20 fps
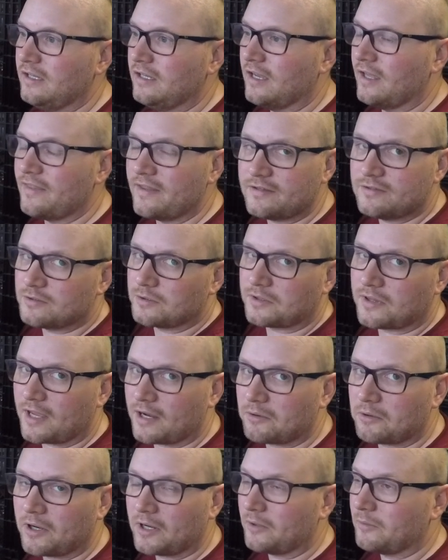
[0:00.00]
And they took
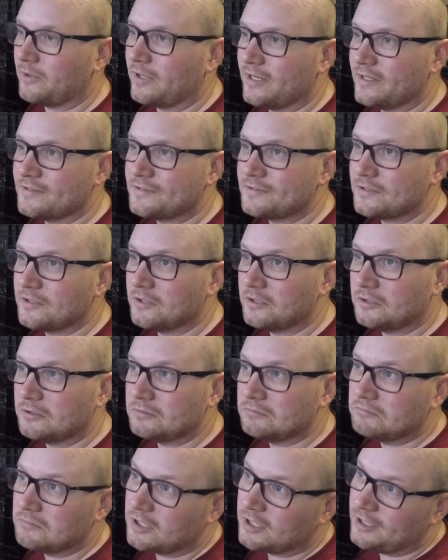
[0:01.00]
that right away, so
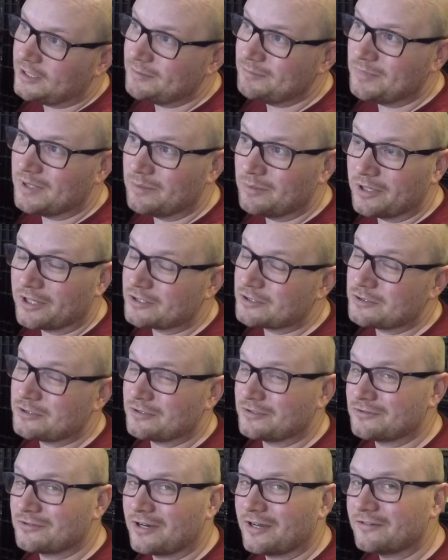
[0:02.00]
maybe I should
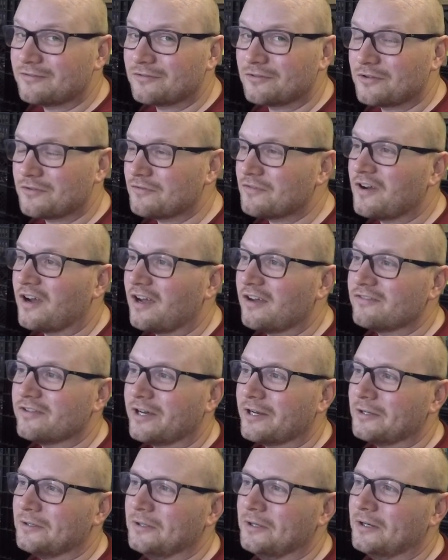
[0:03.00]
have tried for the five.
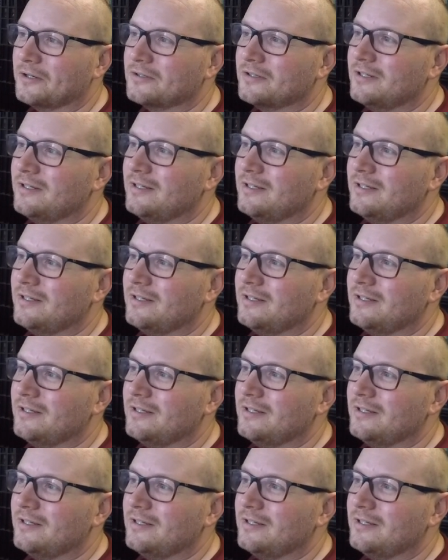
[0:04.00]
I don't know.